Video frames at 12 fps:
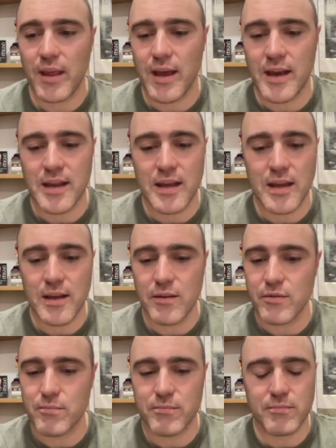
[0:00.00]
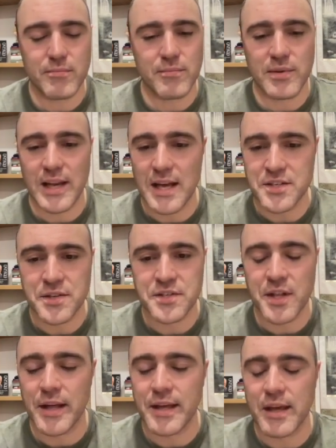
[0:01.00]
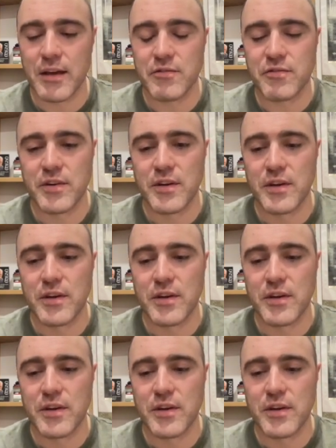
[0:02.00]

any lessons that I give,